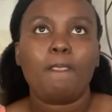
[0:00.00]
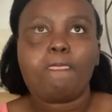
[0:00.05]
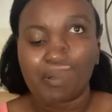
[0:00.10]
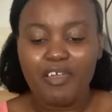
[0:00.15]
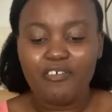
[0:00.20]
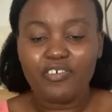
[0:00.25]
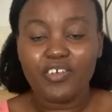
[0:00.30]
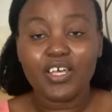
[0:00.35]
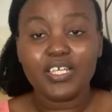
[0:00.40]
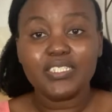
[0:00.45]

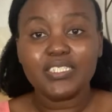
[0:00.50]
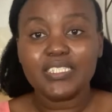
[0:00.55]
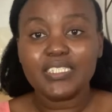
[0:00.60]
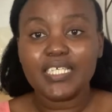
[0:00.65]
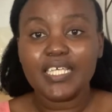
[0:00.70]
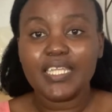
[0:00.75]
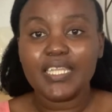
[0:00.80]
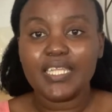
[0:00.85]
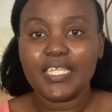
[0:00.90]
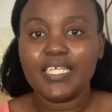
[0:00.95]
My
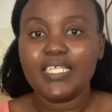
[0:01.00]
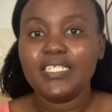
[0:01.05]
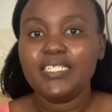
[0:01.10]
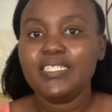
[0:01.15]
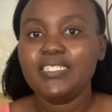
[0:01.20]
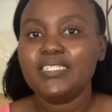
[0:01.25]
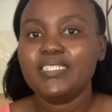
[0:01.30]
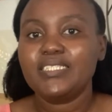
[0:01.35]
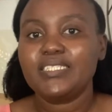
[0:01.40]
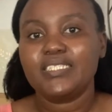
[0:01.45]
fiance
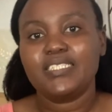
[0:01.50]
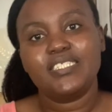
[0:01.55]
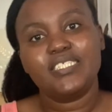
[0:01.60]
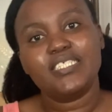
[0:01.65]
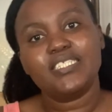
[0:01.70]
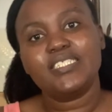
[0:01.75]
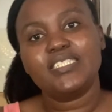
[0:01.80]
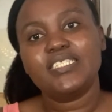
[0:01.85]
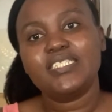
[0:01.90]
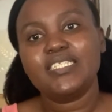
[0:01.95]
then
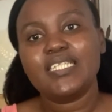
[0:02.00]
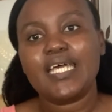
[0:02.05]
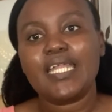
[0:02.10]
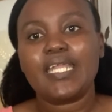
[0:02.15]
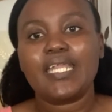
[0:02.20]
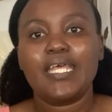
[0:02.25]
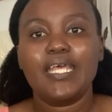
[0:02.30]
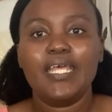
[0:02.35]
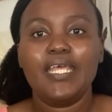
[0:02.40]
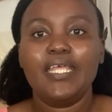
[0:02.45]
suggested
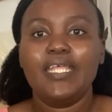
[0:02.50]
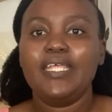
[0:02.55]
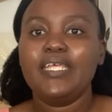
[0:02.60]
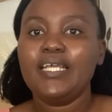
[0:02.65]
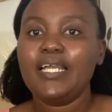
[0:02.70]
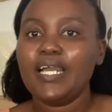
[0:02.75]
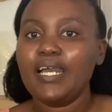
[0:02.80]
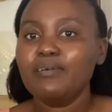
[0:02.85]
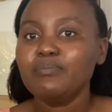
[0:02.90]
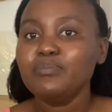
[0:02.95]
that
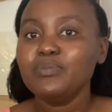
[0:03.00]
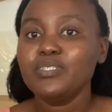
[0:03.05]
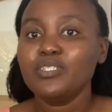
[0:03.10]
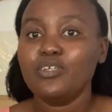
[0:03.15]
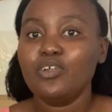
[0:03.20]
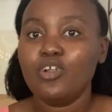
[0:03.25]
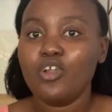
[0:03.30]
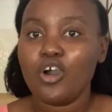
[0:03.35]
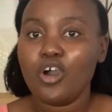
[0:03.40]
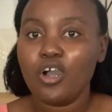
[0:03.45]
he comes
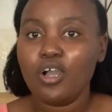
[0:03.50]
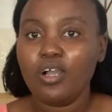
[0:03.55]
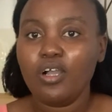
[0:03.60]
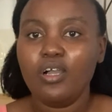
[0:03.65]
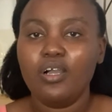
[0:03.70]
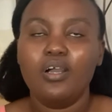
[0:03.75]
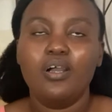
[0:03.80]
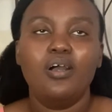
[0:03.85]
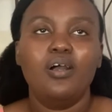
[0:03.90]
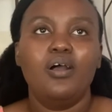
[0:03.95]

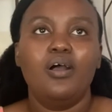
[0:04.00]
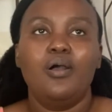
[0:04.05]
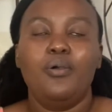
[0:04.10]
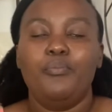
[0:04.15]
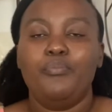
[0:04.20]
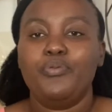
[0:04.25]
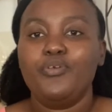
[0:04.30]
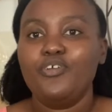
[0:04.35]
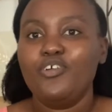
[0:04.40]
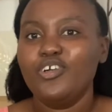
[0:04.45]
along,
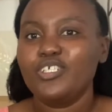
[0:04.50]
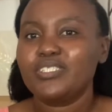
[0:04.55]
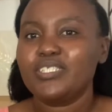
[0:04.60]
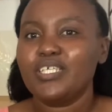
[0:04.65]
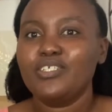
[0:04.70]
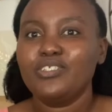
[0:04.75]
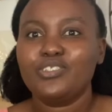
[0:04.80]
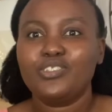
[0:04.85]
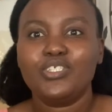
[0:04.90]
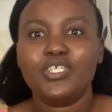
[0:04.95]
because I
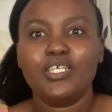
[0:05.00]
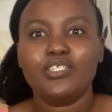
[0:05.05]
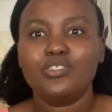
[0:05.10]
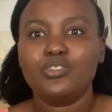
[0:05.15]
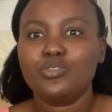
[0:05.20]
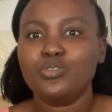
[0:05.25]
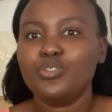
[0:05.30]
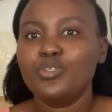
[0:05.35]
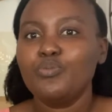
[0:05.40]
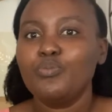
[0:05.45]
used to get
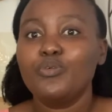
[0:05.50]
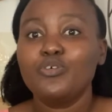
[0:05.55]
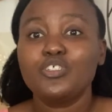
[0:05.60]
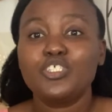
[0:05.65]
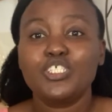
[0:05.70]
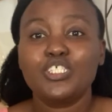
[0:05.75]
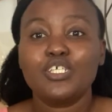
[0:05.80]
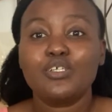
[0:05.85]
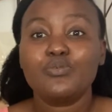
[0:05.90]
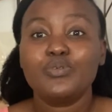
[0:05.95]
too
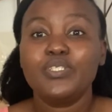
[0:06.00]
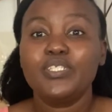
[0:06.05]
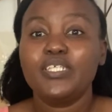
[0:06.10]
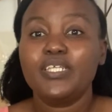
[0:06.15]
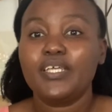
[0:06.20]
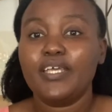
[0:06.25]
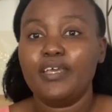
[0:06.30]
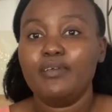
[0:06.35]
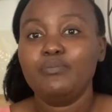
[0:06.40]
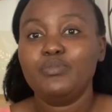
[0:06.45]
emotional when
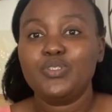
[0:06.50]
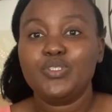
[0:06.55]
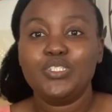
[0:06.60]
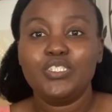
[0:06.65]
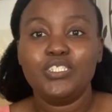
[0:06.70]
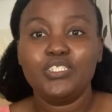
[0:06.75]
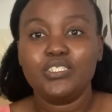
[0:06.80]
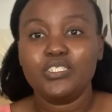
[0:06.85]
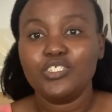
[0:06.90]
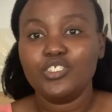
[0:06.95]
it came to
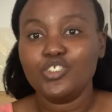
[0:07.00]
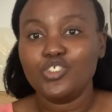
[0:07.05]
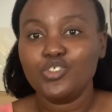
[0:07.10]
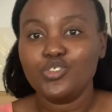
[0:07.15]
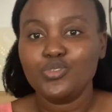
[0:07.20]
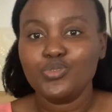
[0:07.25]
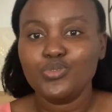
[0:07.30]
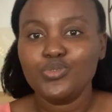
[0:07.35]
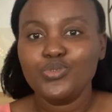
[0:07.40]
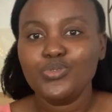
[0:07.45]
this
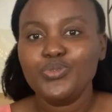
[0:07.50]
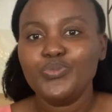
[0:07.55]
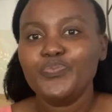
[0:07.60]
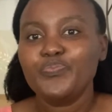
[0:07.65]
issue.